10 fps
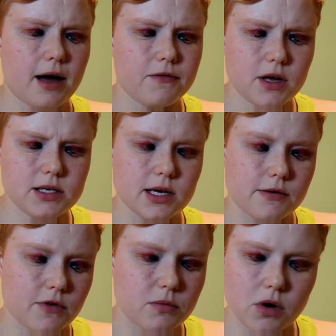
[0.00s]
I've liked
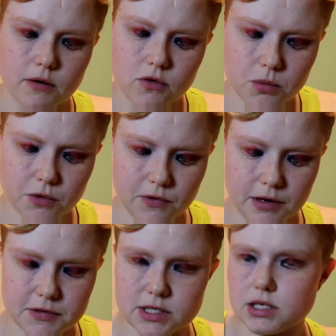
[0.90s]
every Marvel movie
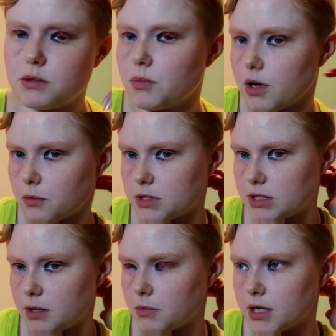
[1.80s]
I've seen, but I would
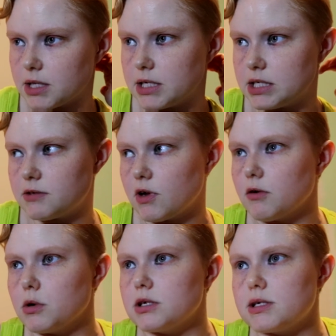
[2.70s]
say my least
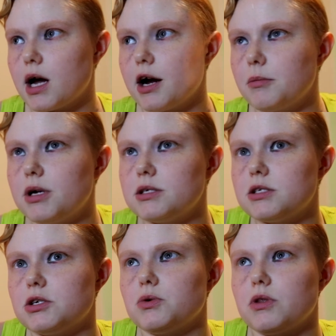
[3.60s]
favorite is Iron Man
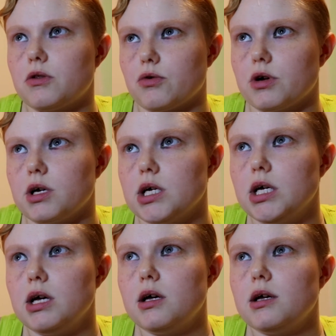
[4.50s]
2 and 3.
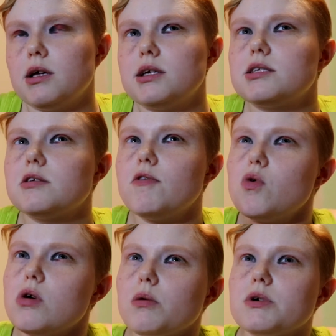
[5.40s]
Civil
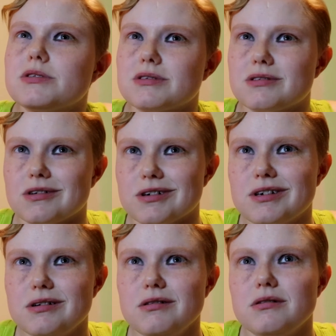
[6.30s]
War was
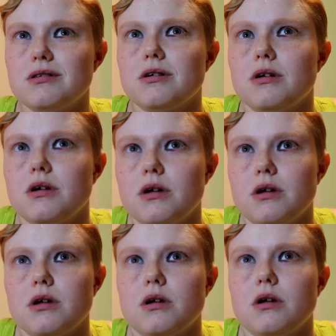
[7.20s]
good.
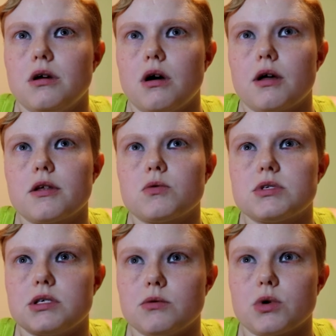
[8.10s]
I think it was
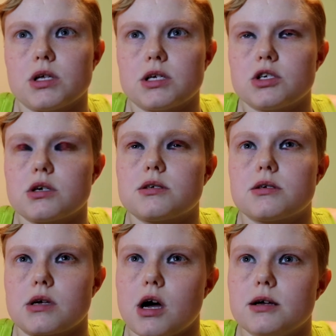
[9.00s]
a really
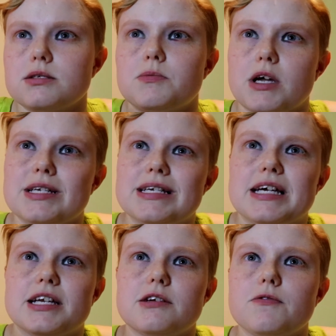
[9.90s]
interesting concept and
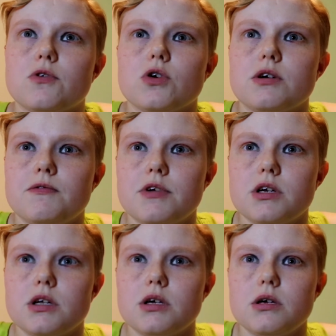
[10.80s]
needed for
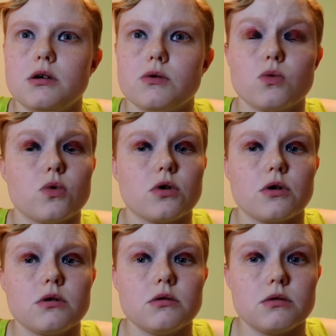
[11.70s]
Infinity
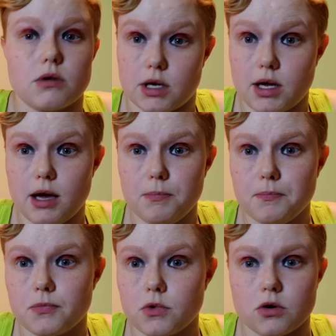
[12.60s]
War Endgame.
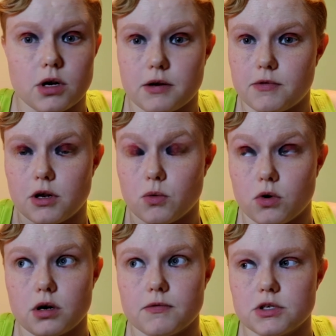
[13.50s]
Or not Infinity
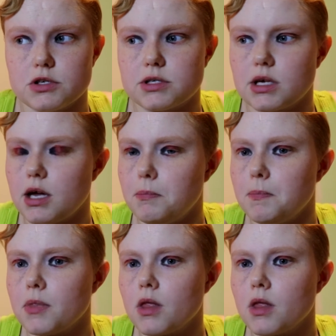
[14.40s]
War, Avengers Endgame.